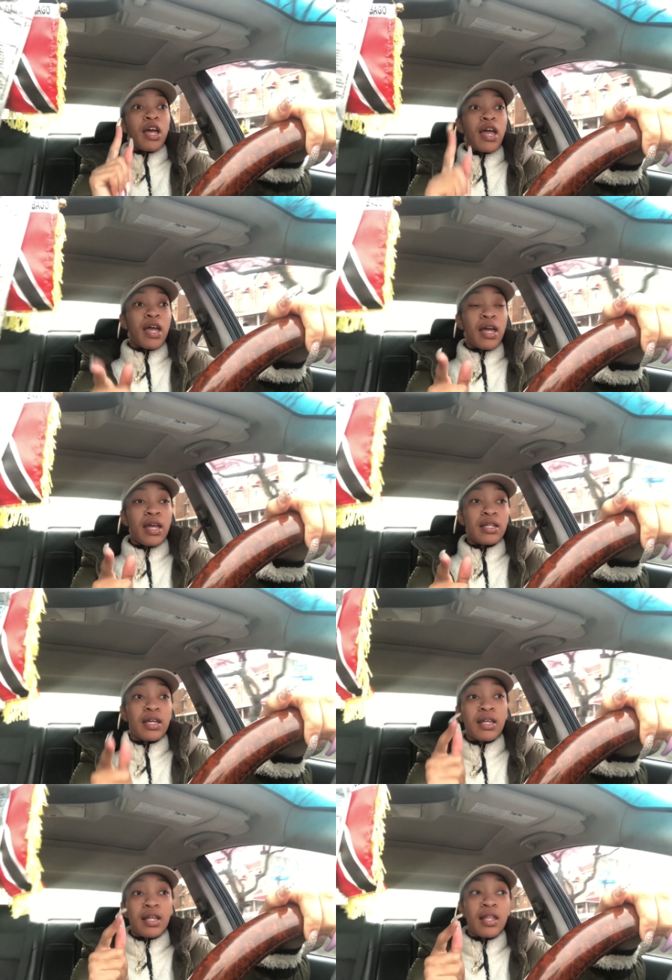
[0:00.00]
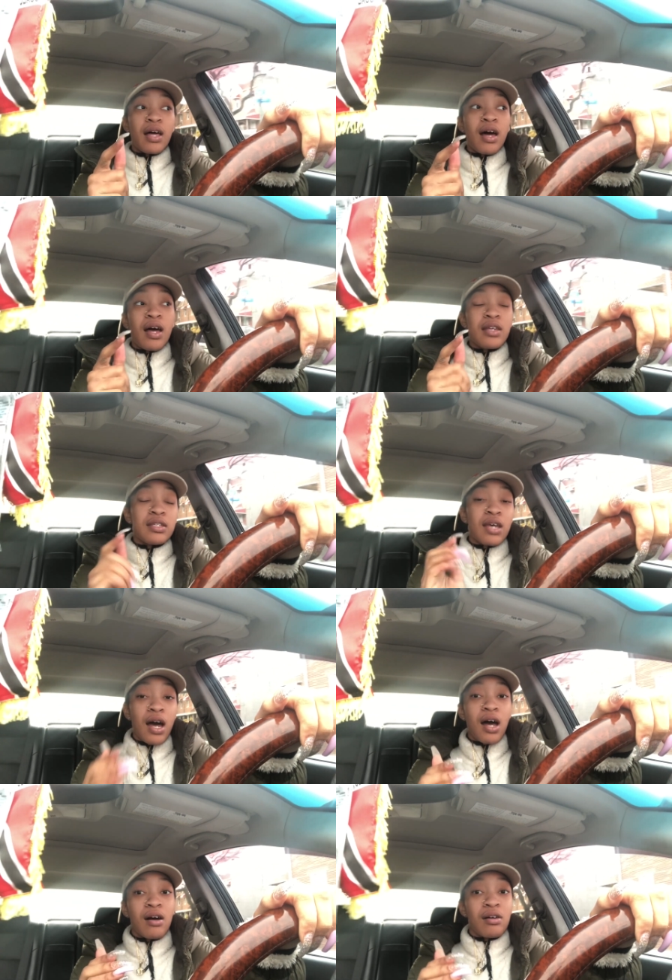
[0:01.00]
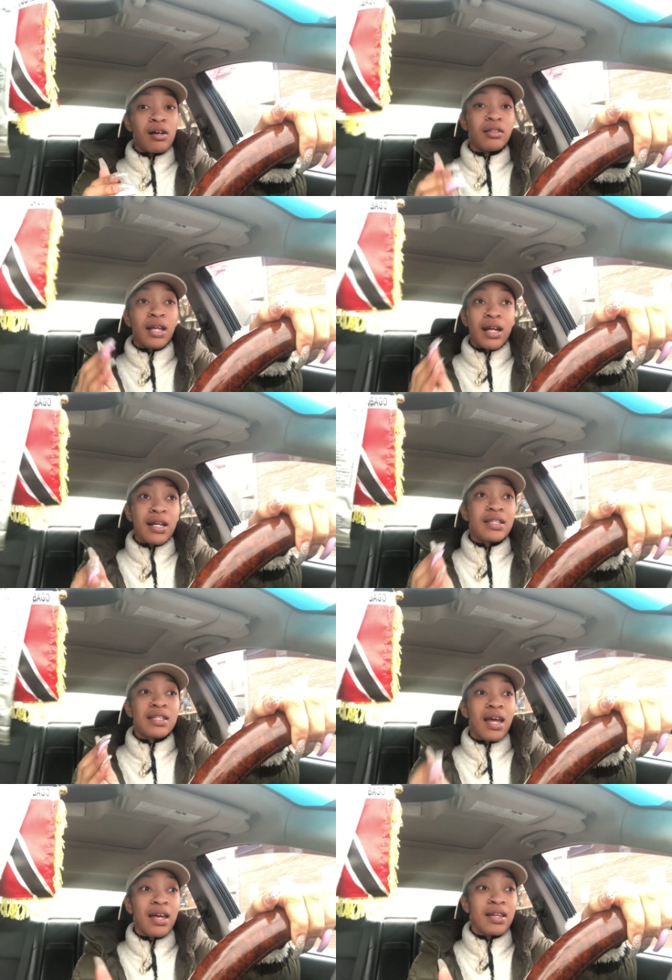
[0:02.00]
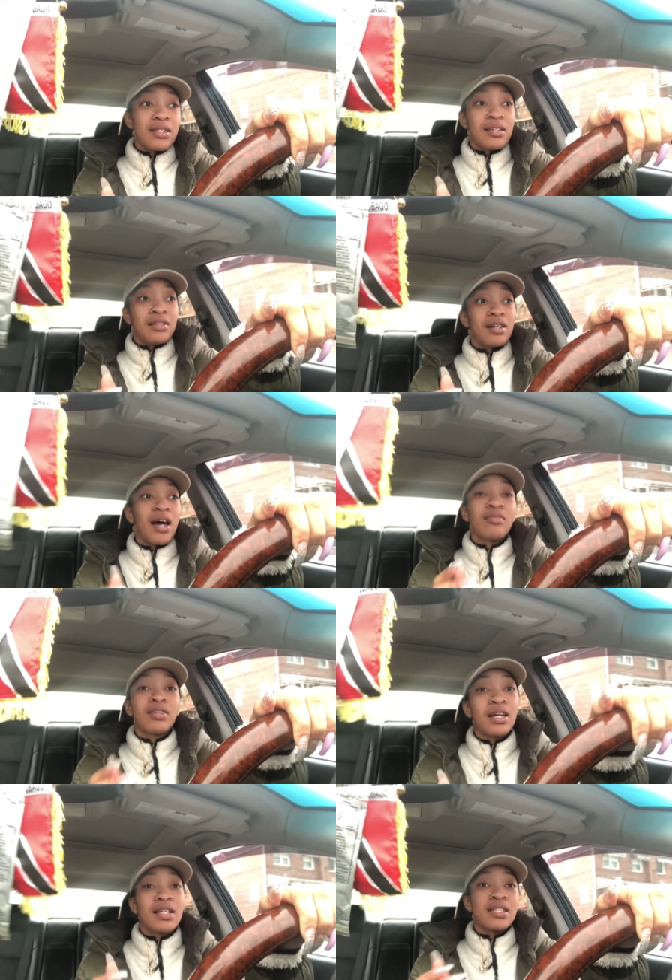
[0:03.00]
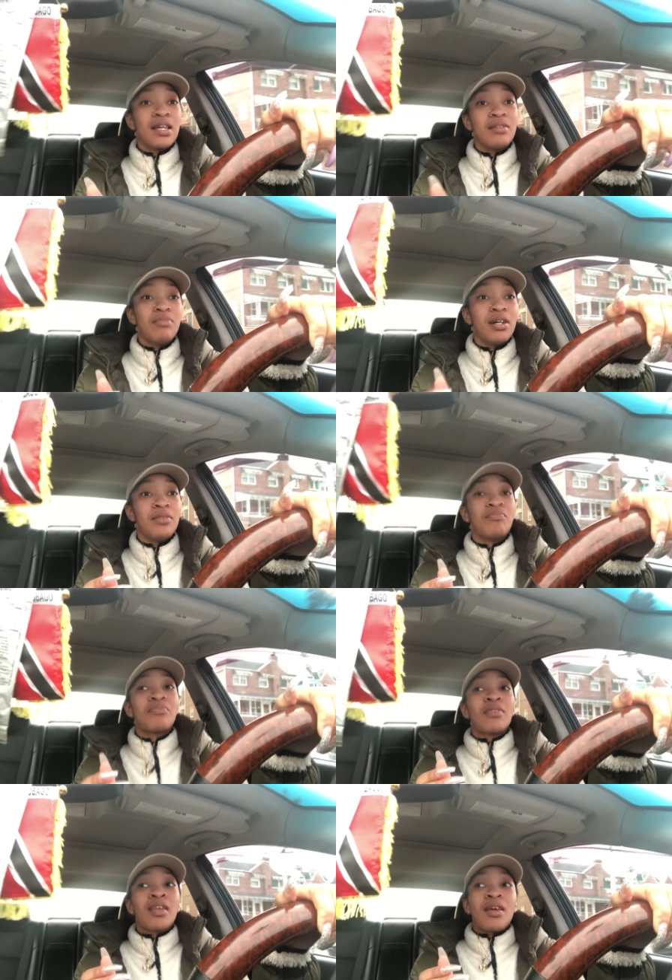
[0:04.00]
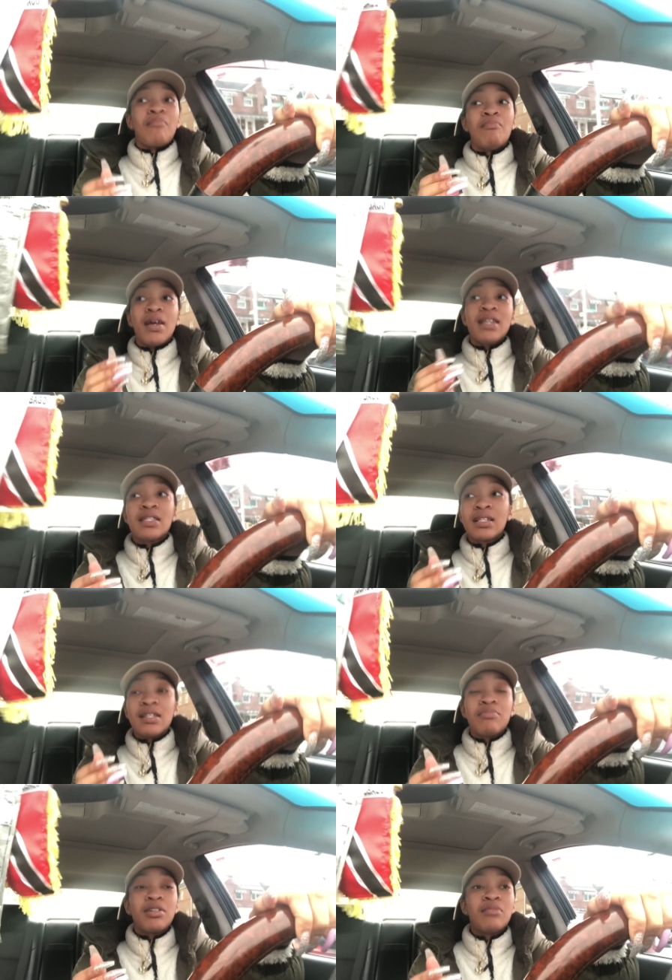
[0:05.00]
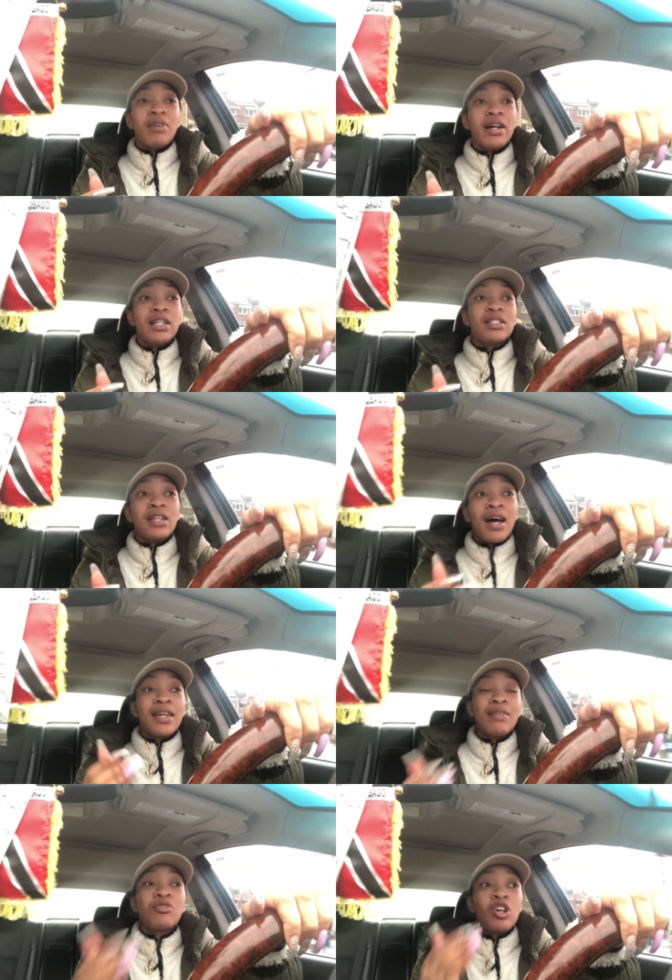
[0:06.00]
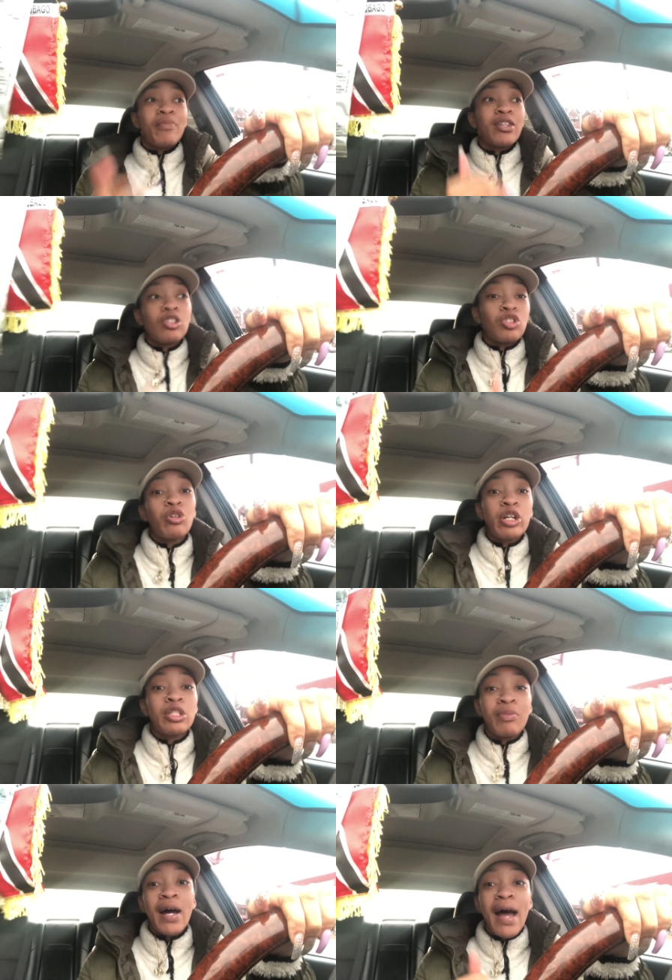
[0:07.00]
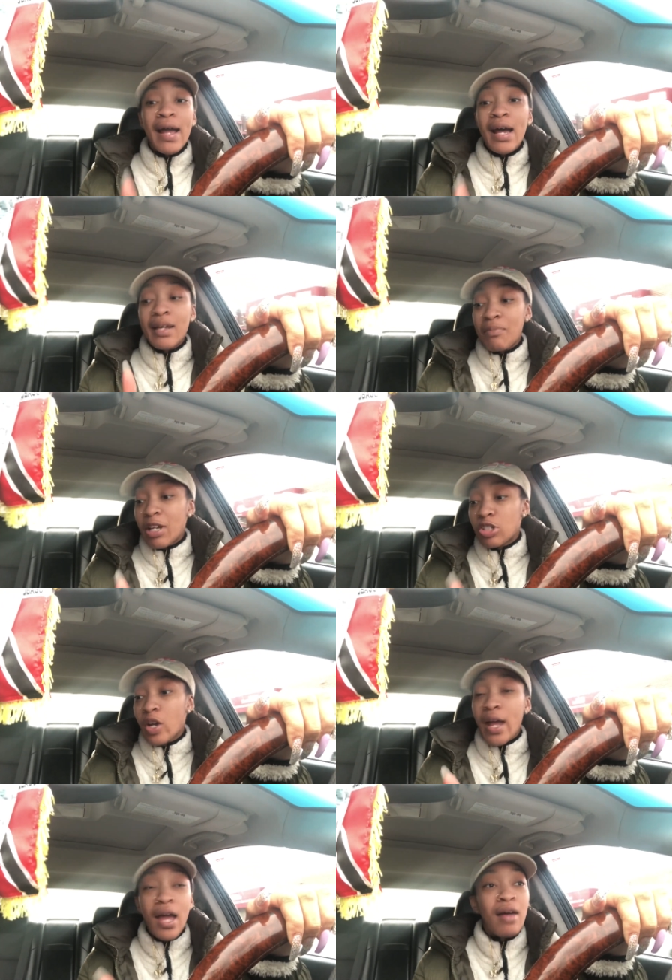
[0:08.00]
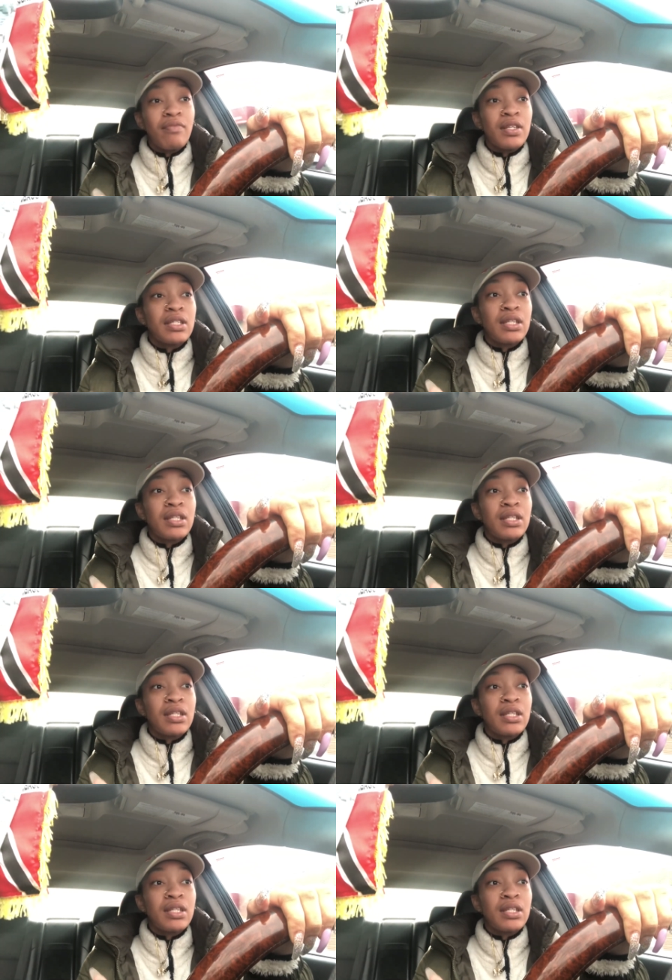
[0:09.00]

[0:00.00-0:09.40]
And y'all, like I said, I don't think I said it, but basically pretty much I keep talking about the storage, but I gotta make sure I have this